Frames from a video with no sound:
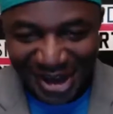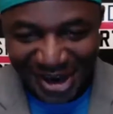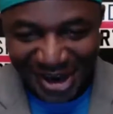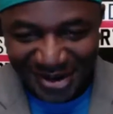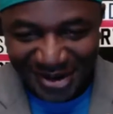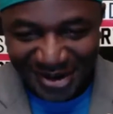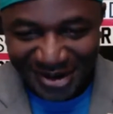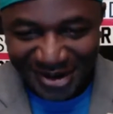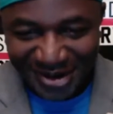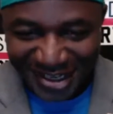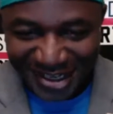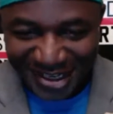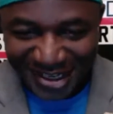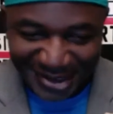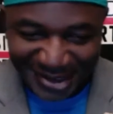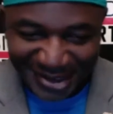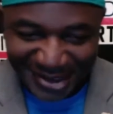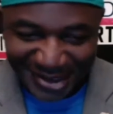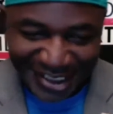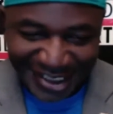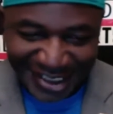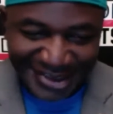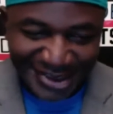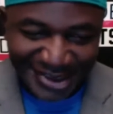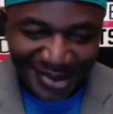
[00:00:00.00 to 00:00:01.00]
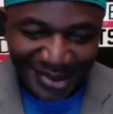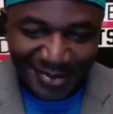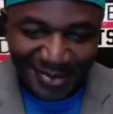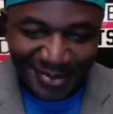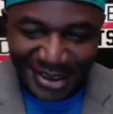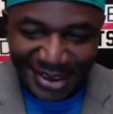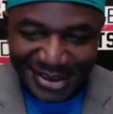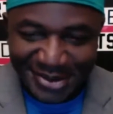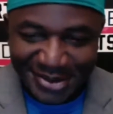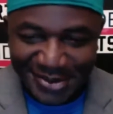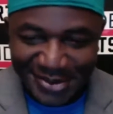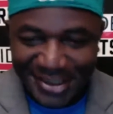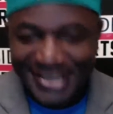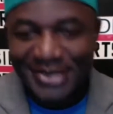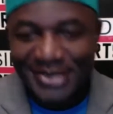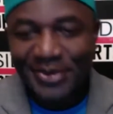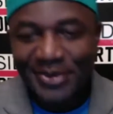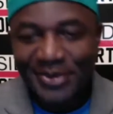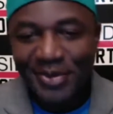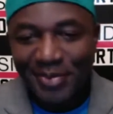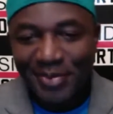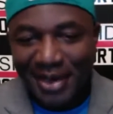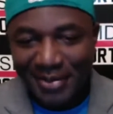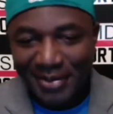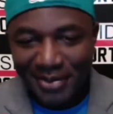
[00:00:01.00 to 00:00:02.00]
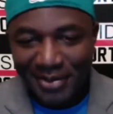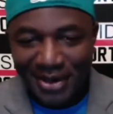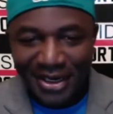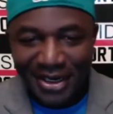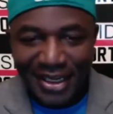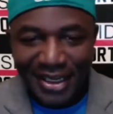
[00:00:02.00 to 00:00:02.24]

right. Thanks so much, Chris. And remember,